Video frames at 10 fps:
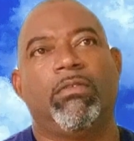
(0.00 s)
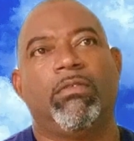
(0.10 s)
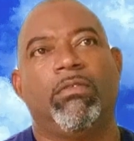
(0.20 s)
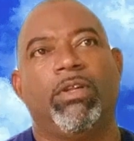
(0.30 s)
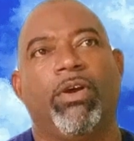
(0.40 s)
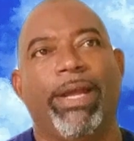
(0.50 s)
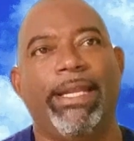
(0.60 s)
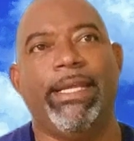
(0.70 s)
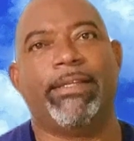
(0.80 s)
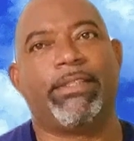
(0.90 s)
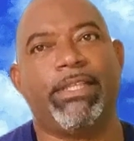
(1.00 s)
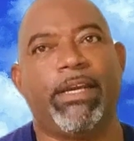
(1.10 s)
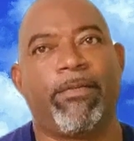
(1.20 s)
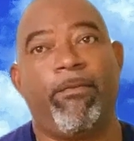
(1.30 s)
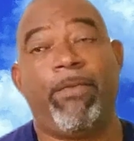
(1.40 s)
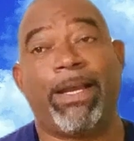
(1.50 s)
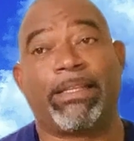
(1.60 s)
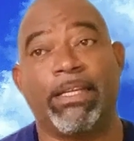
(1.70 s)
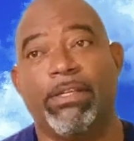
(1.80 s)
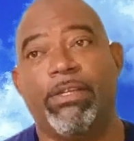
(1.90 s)
ADHD
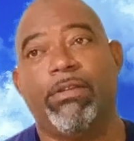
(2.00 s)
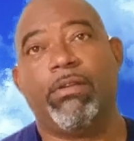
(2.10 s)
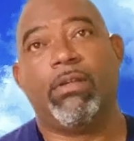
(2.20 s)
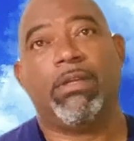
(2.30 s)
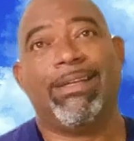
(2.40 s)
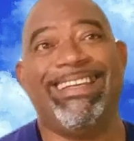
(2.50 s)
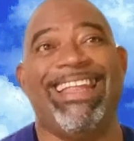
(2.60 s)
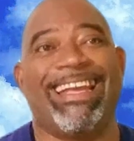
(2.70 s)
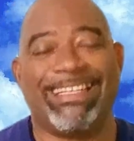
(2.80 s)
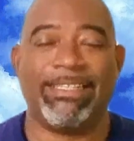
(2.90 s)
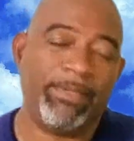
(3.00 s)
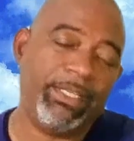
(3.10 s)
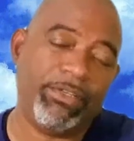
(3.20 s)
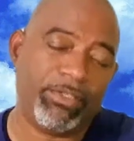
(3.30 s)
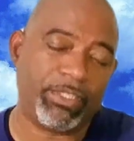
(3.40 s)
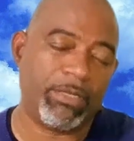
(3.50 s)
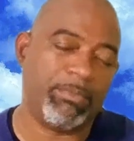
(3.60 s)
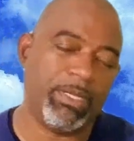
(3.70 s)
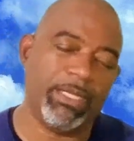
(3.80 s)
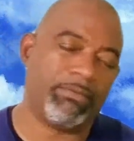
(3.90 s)
affecting negatively your
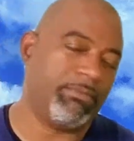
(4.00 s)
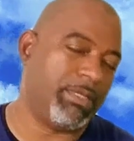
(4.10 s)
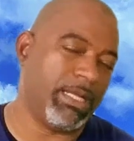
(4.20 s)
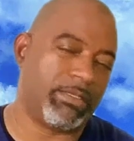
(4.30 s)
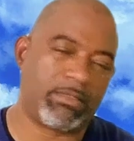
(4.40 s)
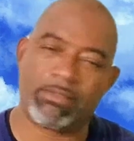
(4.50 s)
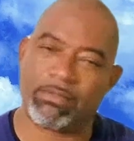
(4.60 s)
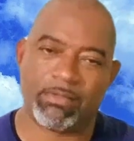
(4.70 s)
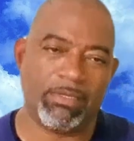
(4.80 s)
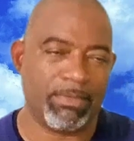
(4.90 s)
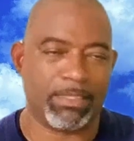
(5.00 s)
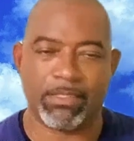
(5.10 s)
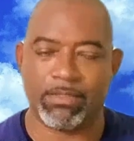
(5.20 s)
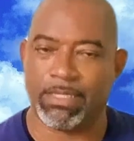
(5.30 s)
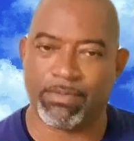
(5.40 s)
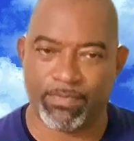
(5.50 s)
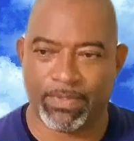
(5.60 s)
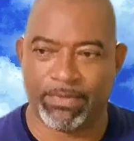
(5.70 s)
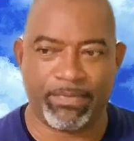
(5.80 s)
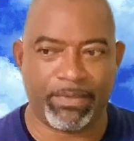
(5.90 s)
job, it's limited. It's
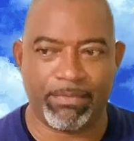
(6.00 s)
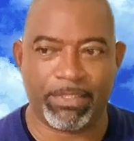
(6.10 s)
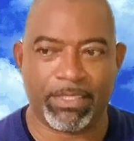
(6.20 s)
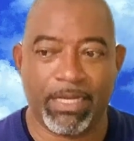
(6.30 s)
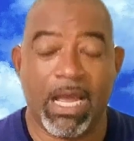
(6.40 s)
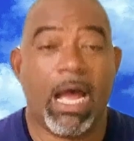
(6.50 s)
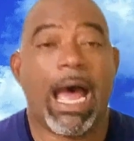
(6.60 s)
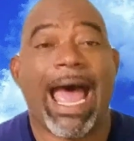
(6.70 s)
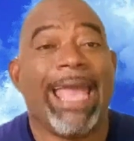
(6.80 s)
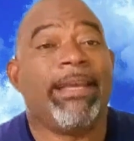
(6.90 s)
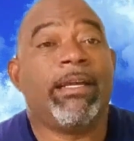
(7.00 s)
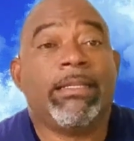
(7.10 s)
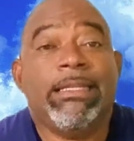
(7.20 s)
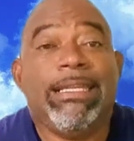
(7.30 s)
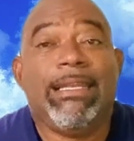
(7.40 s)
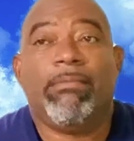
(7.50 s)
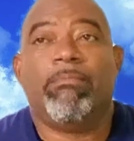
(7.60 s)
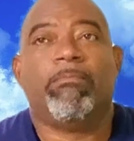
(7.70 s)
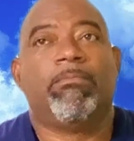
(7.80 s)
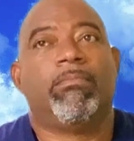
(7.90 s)
very, very limited.
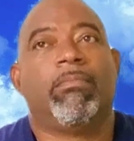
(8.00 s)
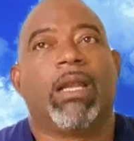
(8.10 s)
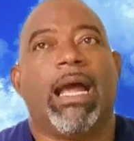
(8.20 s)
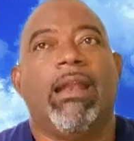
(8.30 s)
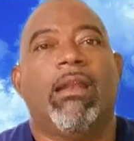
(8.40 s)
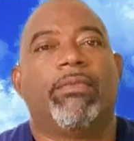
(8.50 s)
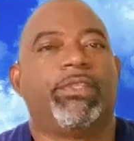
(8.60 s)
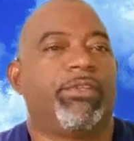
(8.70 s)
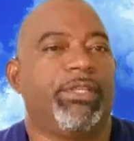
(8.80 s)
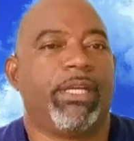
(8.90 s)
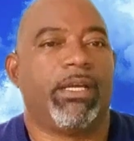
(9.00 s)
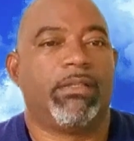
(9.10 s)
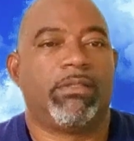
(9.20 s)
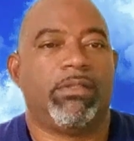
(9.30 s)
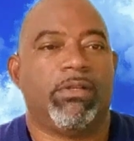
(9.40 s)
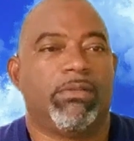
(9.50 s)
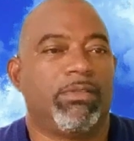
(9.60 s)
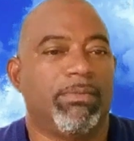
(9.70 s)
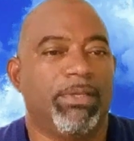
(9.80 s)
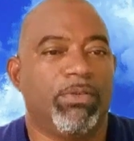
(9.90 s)
I love security guards. You're
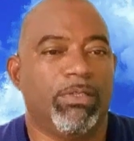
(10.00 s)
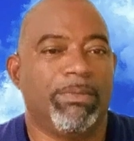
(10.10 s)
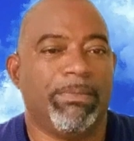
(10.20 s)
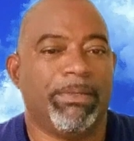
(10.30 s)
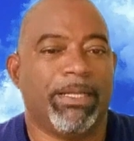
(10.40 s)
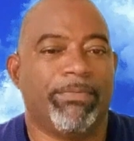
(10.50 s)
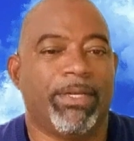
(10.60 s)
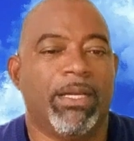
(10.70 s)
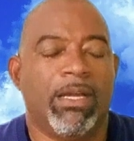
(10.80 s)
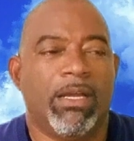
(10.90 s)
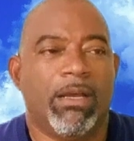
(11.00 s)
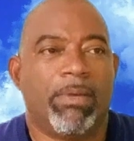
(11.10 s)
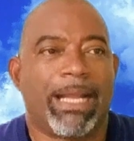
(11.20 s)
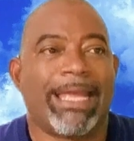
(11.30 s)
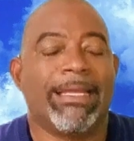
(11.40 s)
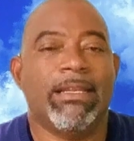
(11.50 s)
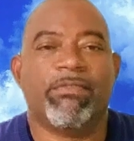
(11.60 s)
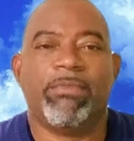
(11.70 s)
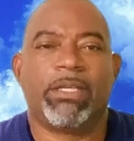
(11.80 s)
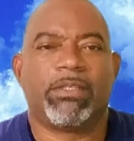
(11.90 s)
some of the coolest people ever, but I can never
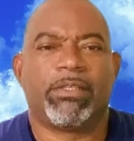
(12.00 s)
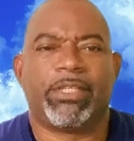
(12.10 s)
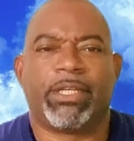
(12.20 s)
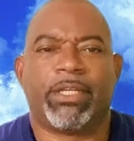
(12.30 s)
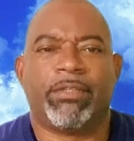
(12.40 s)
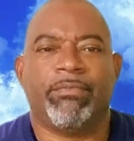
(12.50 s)
be a security guard.